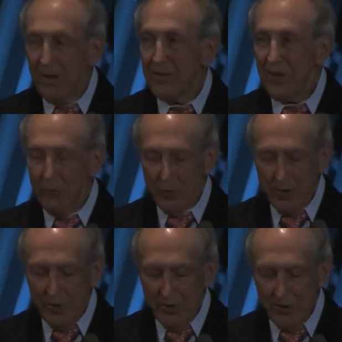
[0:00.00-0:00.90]
Several
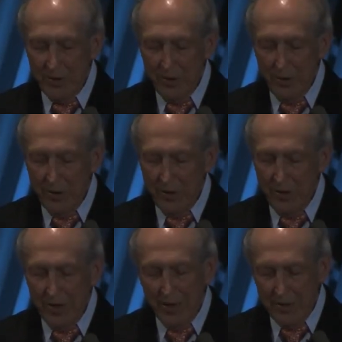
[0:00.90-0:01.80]
years earlier,
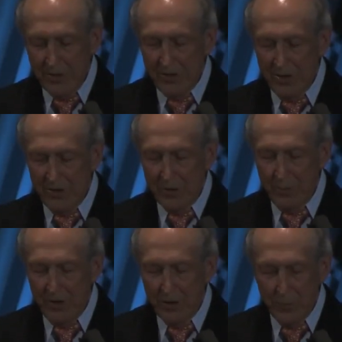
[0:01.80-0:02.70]
I had discussed the
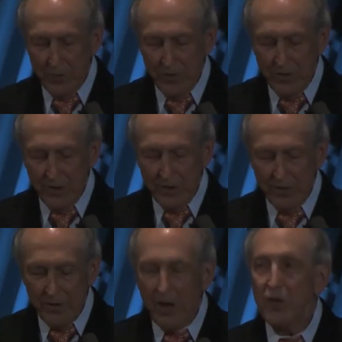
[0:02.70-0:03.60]
possible effect
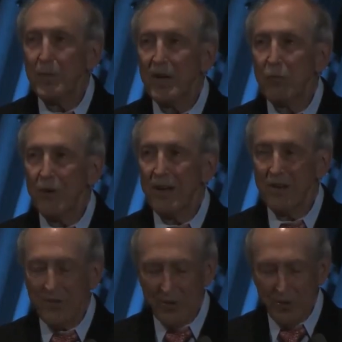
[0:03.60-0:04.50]
of cosmic rays